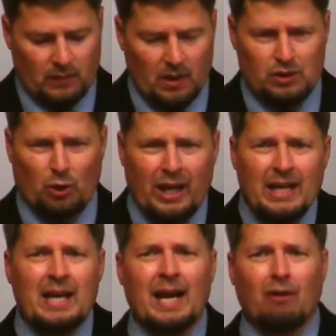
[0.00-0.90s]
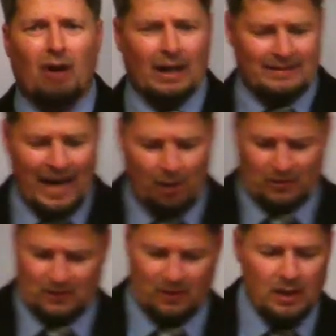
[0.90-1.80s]
So Gideon had a lot of
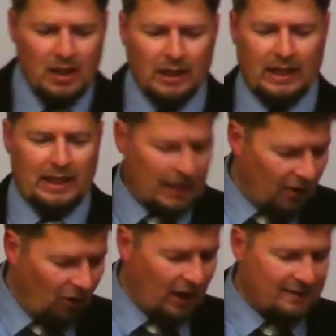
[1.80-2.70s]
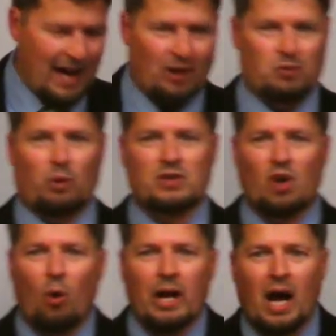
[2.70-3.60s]
doubts. Gideon had a lot of doubts. What's
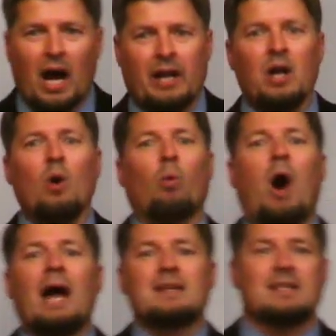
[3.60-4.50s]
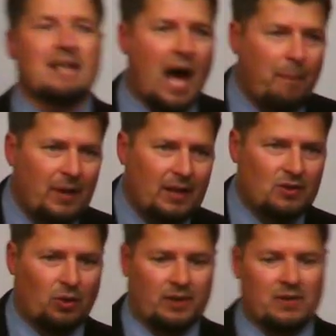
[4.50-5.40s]
going on? Why is this happening
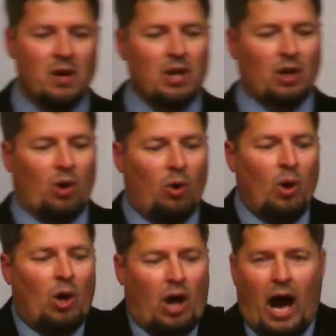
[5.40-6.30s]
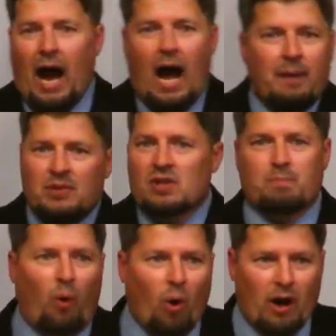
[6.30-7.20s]
to us? You know, I, am just
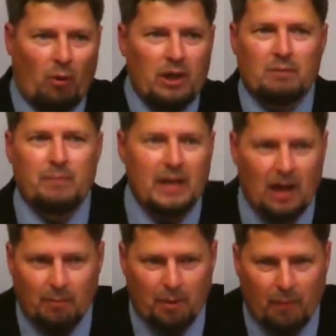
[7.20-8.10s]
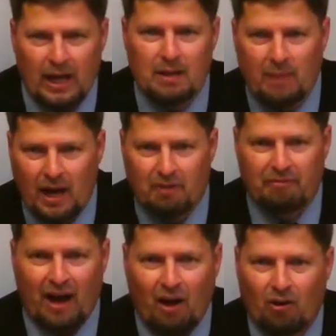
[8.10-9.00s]
poor. What do you mean I'm a mighty man of
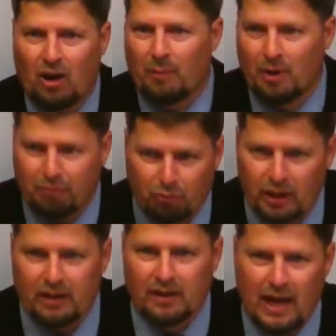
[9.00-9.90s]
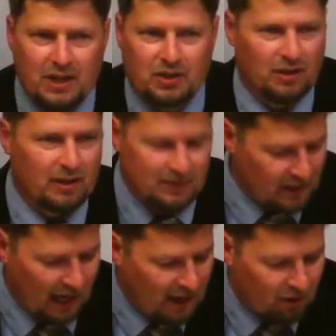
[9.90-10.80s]
valor and I'm going to free the nation? He's
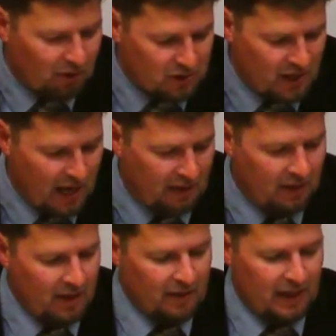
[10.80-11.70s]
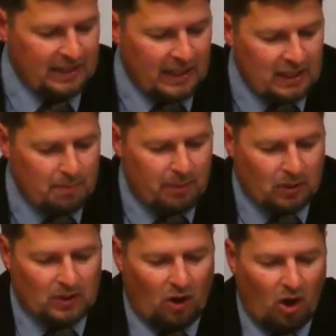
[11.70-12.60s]
like, I don't understand. Then Gideon
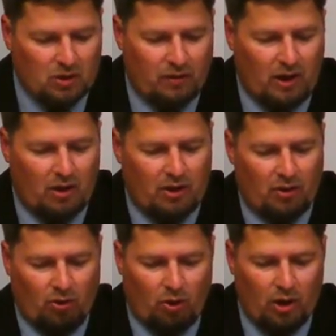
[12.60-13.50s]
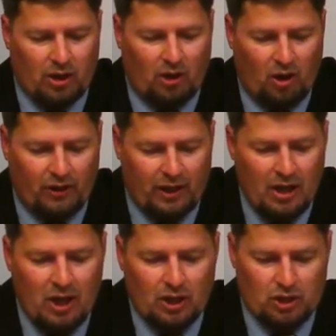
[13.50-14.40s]
built an altar there unto the Lord and called
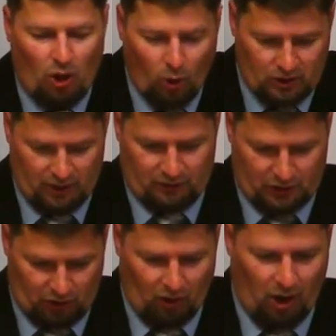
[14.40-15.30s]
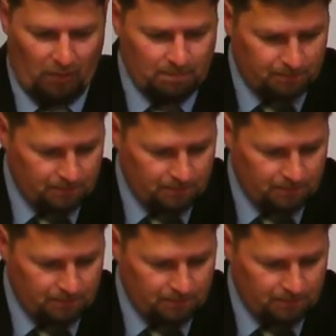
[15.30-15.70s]
it Jehoshaphat Shalom.